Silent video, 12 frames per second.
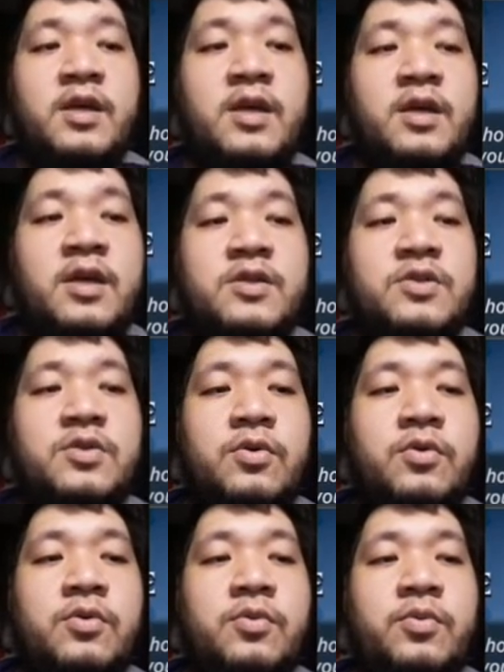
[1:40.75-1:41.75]

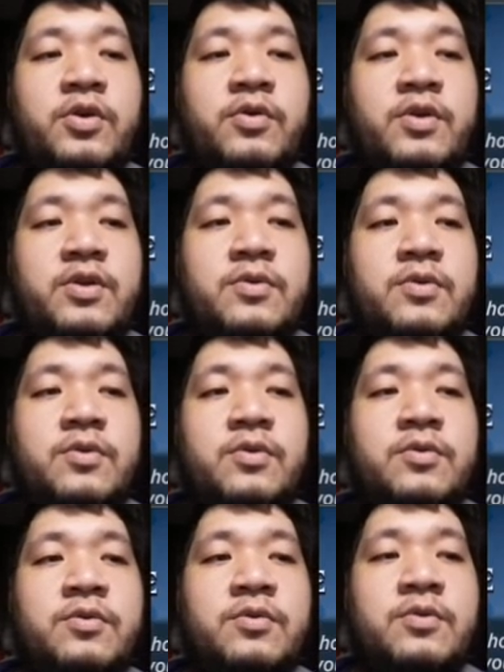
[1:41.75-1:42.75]
So we're going
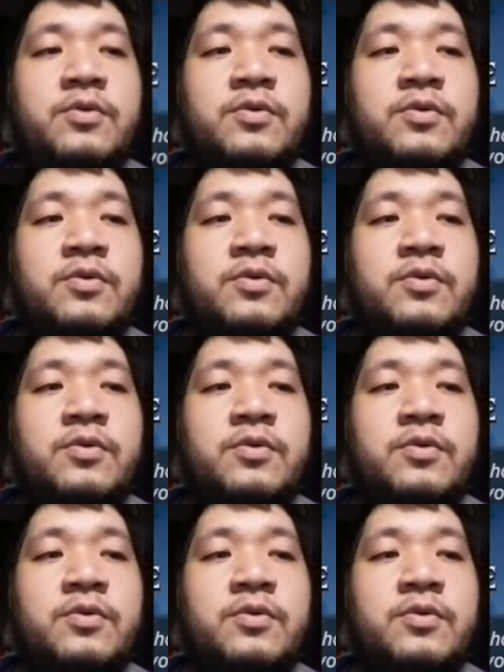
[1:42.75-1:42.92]
to